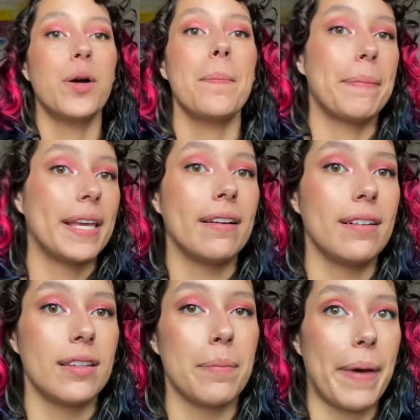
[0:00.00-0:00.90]

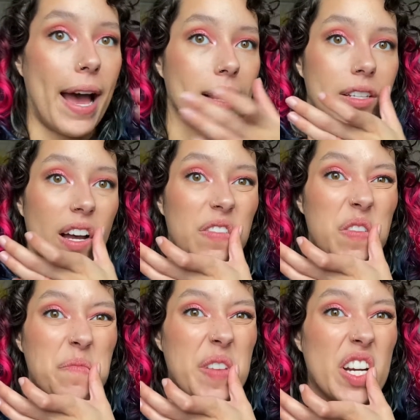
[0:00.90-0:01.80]
peel the backs off
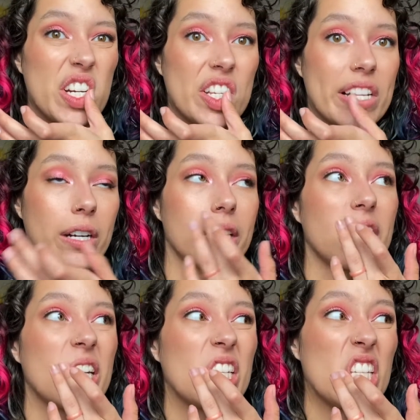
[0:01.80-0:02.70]
of mirrors or the
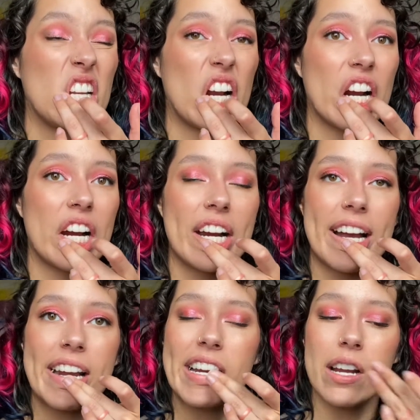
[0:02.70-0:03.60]
little sticker.
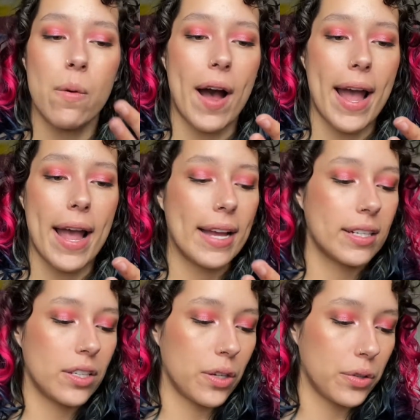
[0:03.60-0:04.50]
I don't know why, I
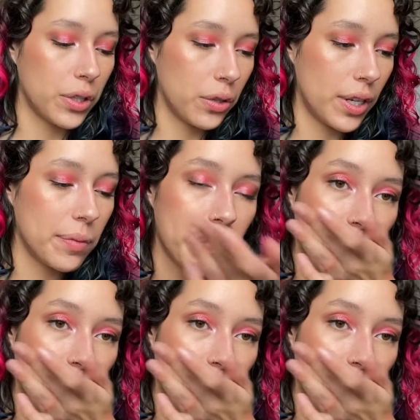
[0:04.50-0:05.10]
just don't do it.